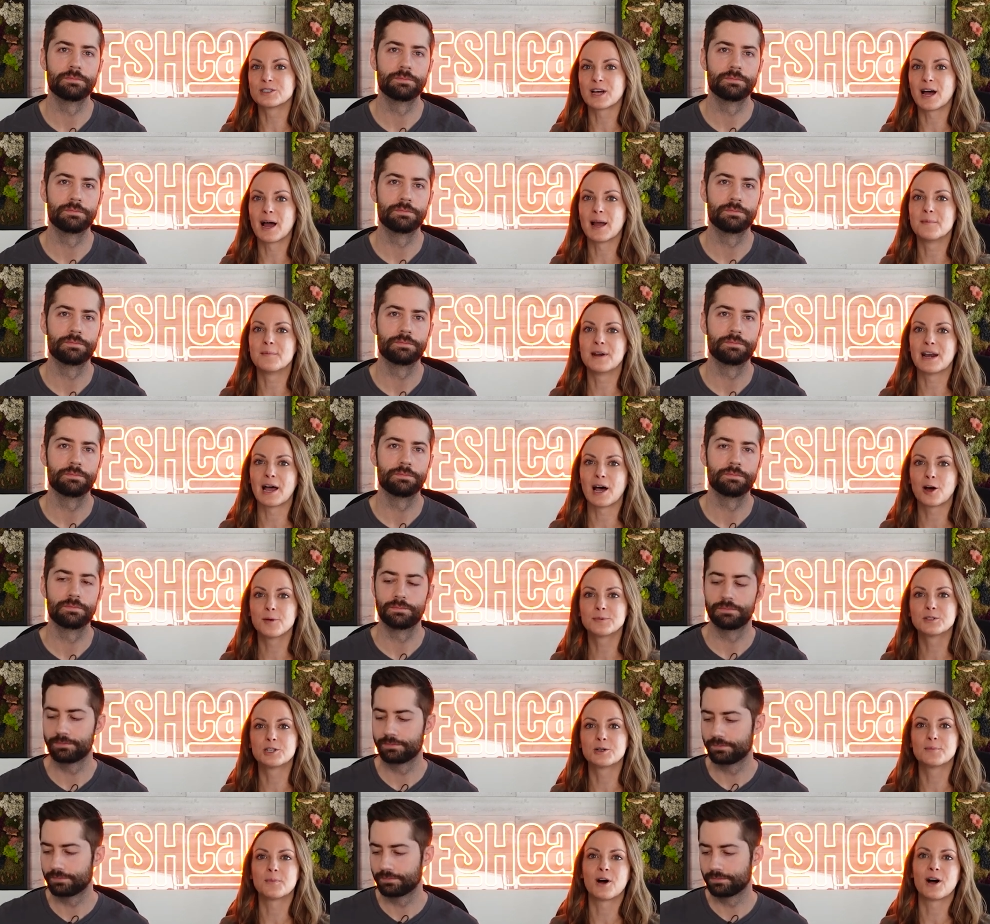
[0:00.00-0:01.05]
Speaker 1: time, and it helps
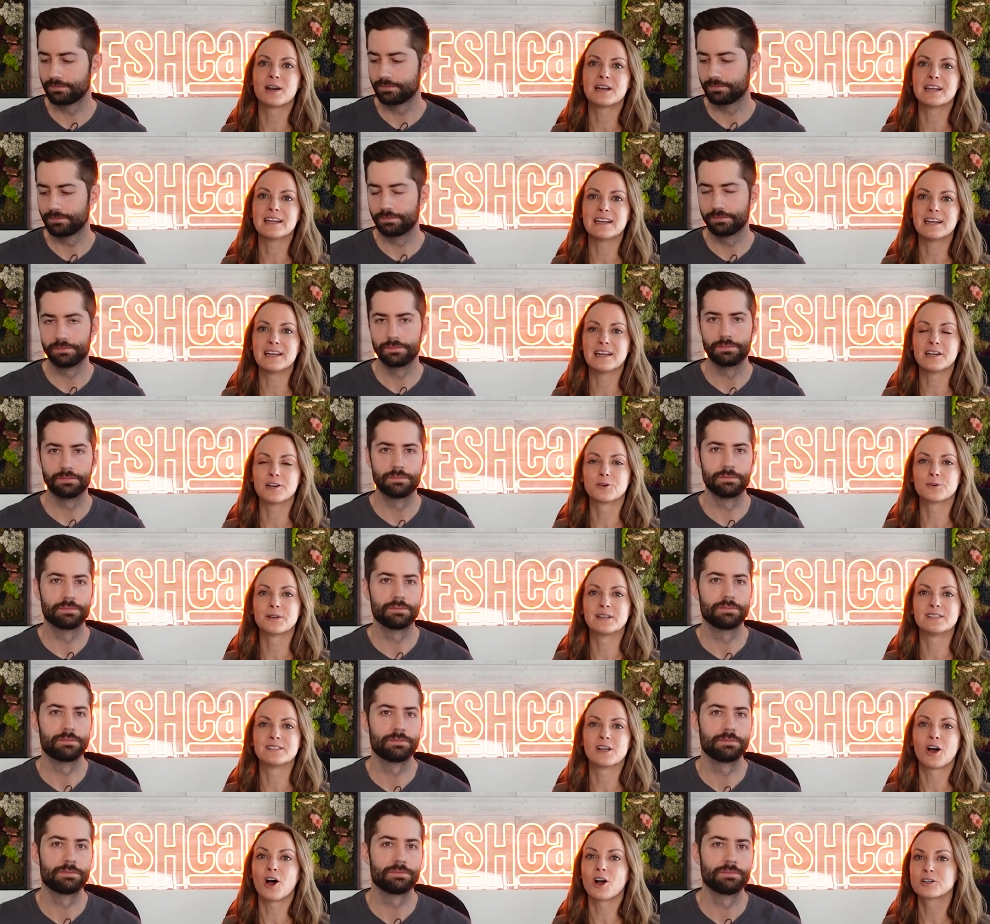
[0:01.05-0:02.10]
your body
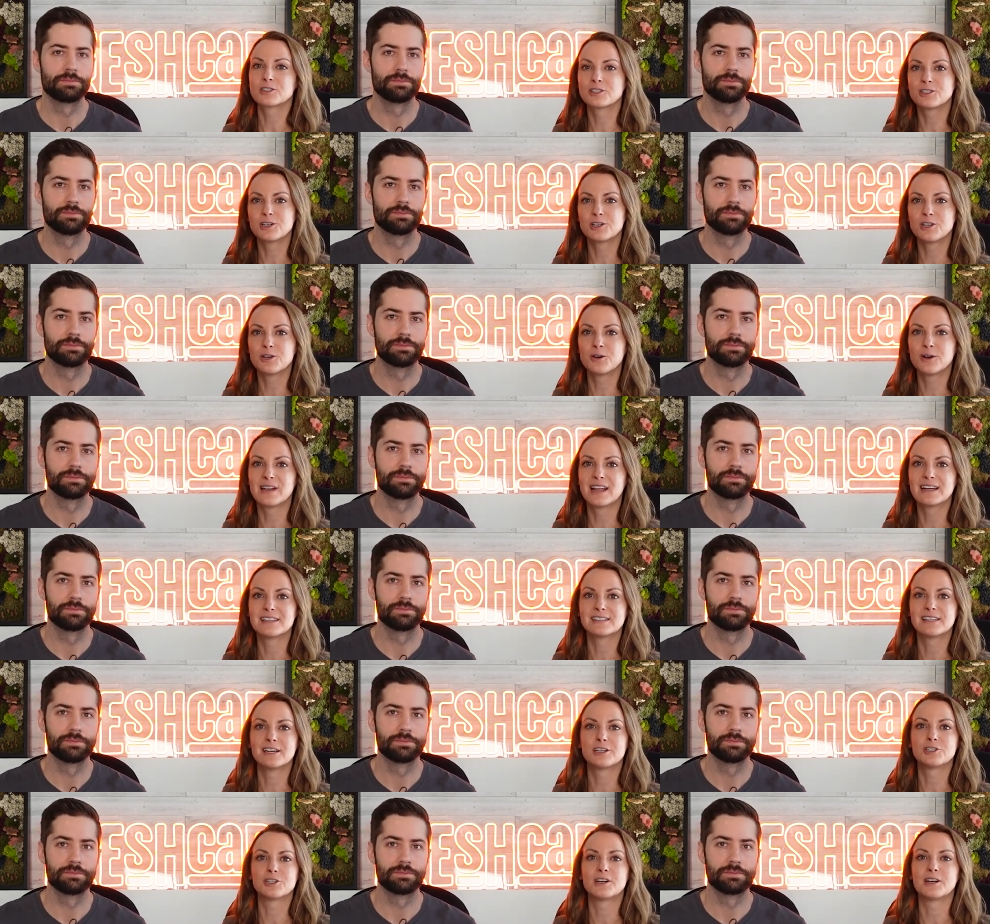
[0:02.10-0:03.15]
increase oxygen
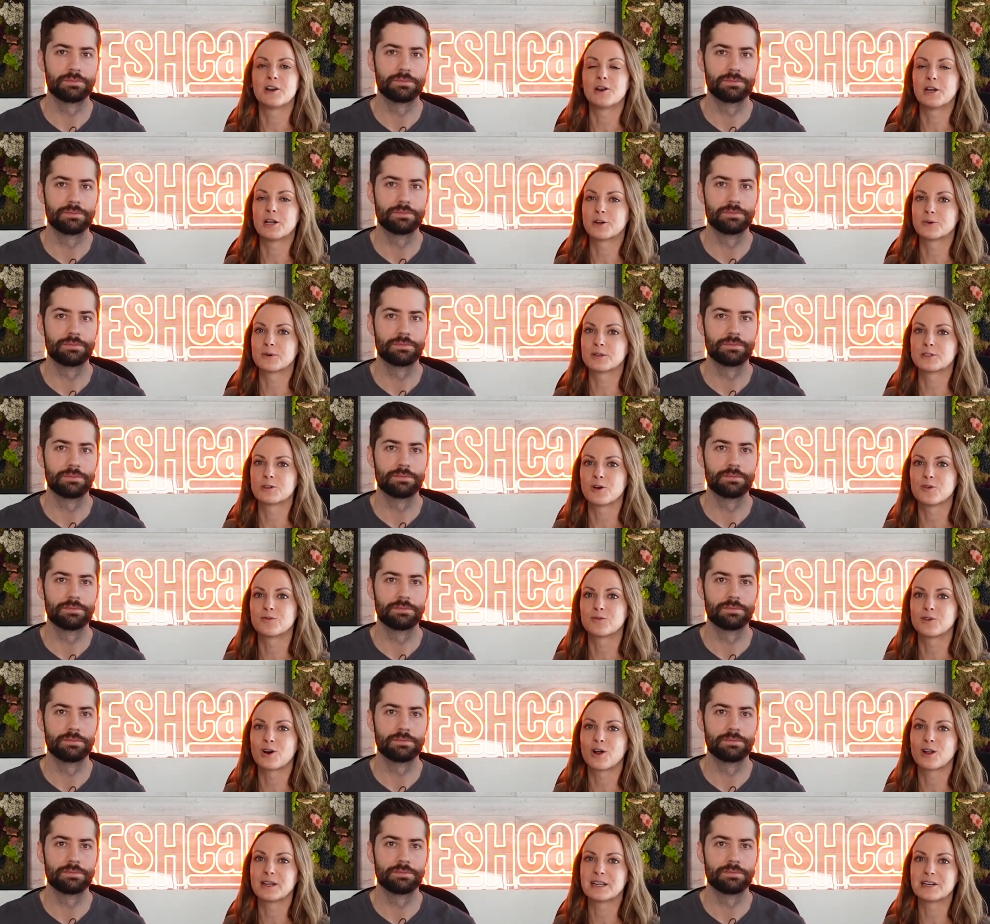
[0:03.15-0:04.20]
utilization, increase
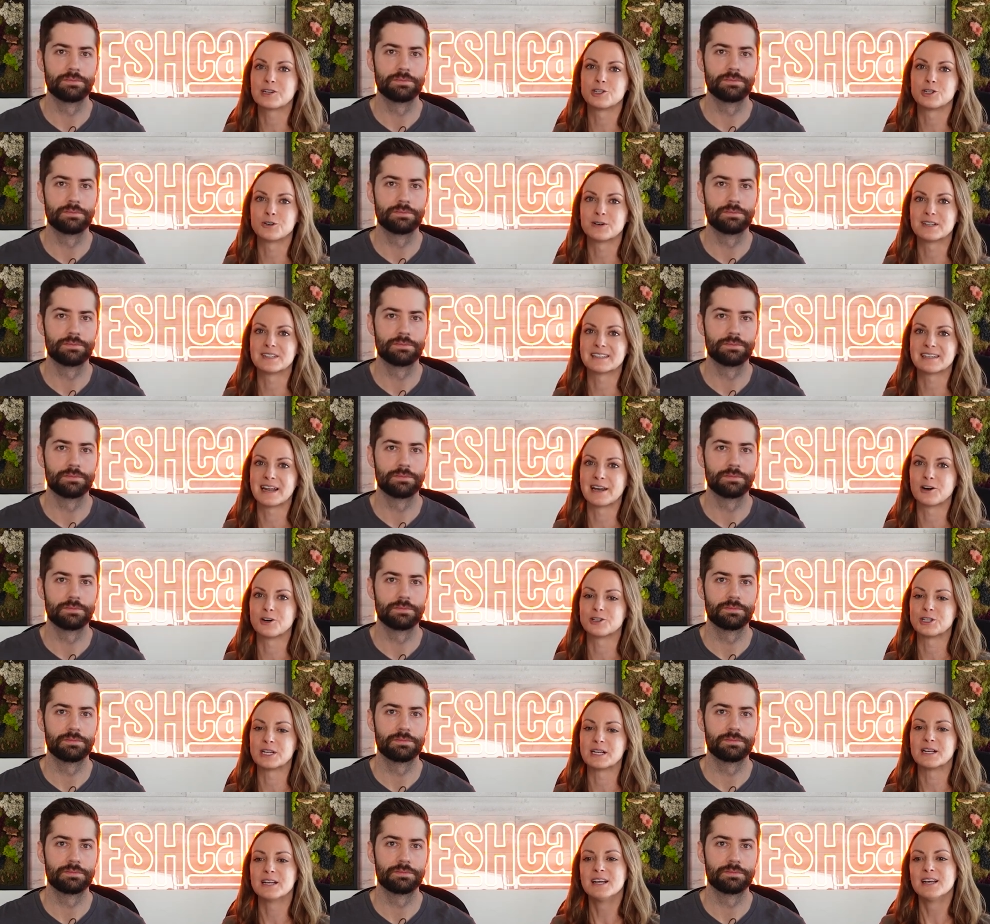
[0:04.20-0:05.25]
overall endurance and
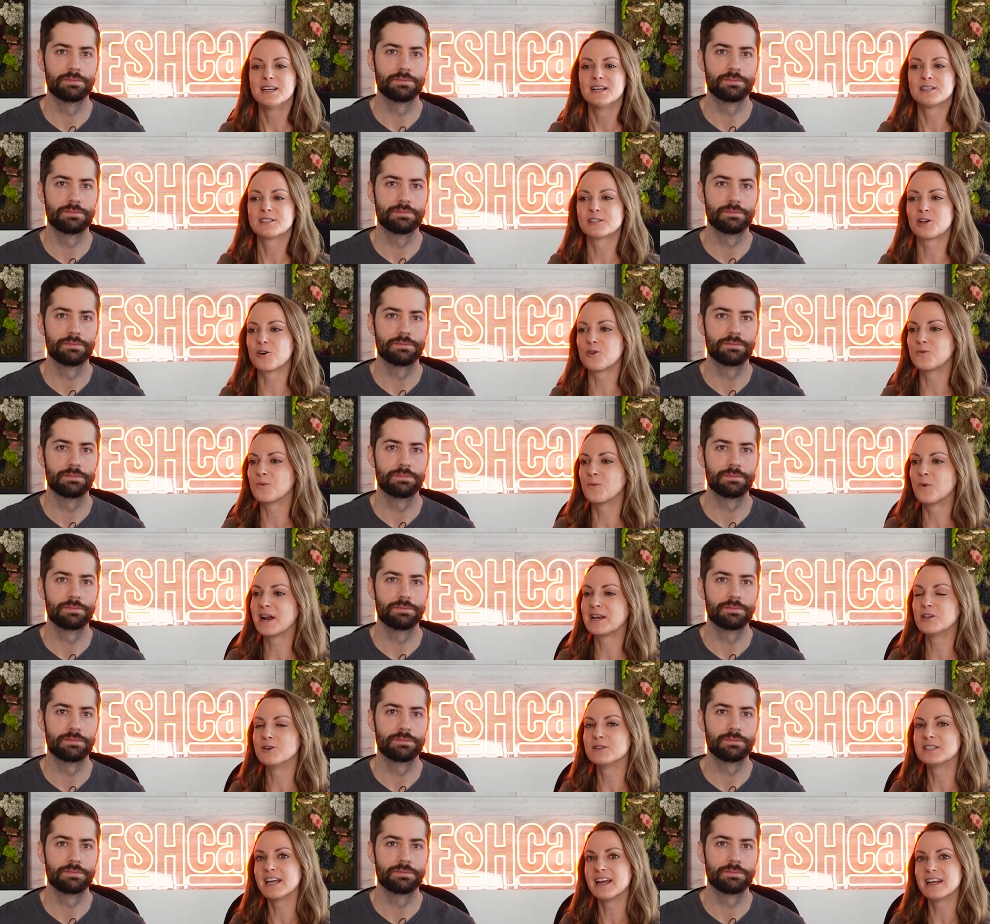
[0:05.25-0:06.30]
energy. So when
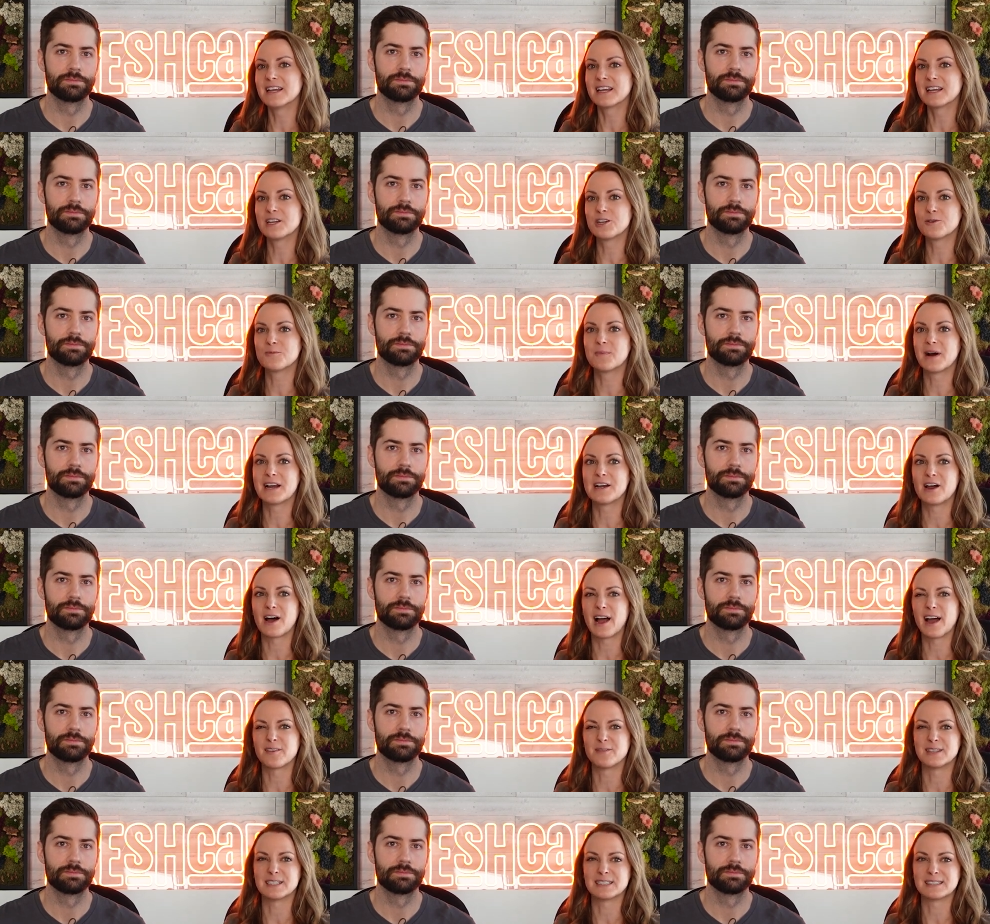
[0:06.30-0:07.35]
you take it, you might not
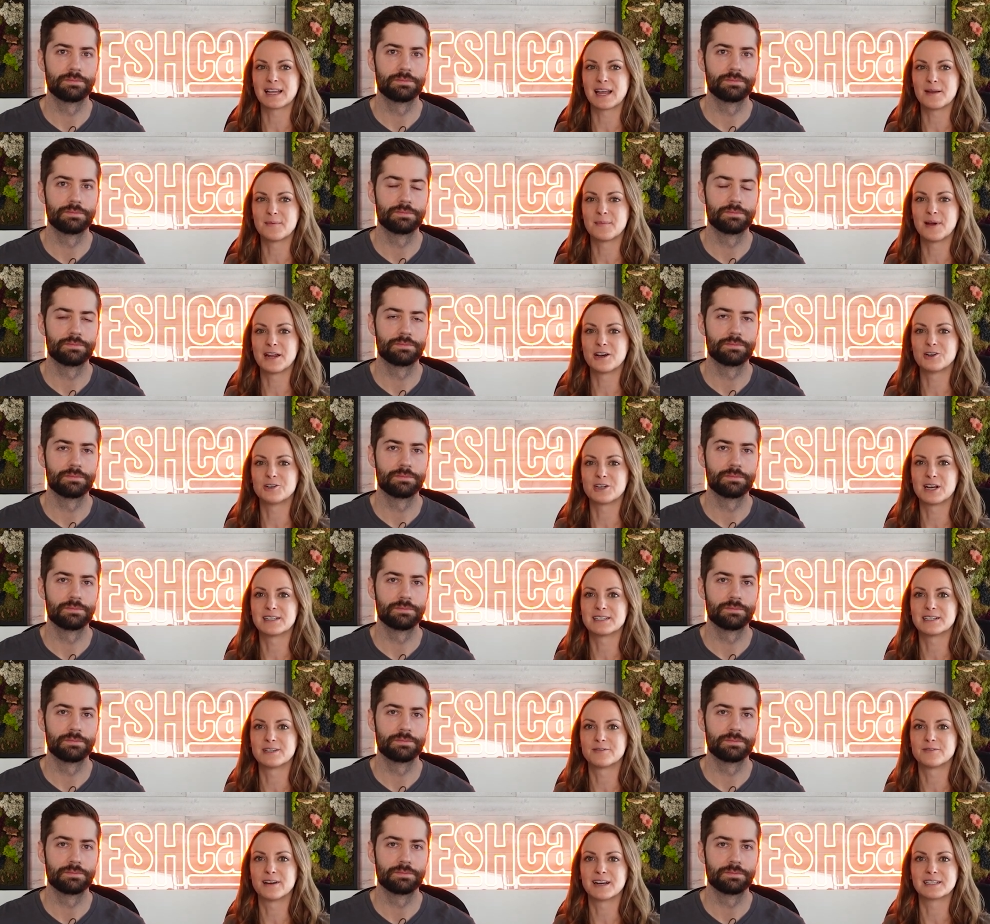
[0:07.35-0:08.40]
have the same energizing
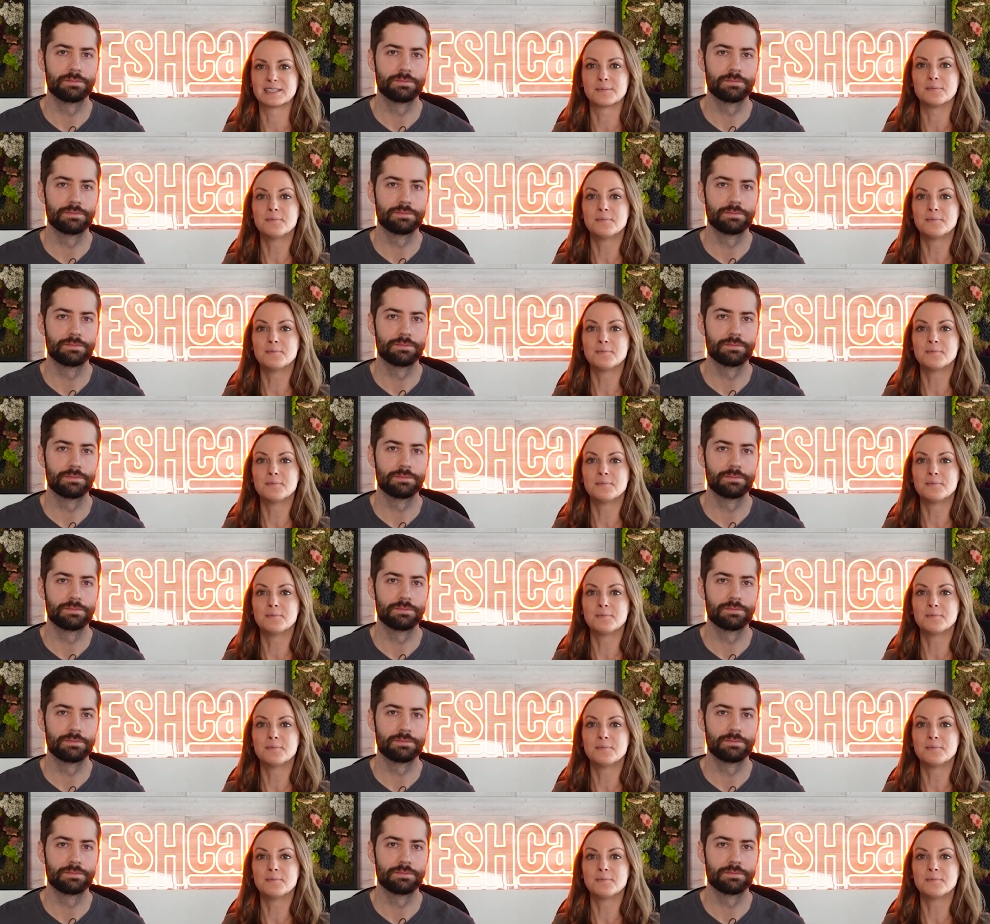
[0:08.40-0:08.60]
effects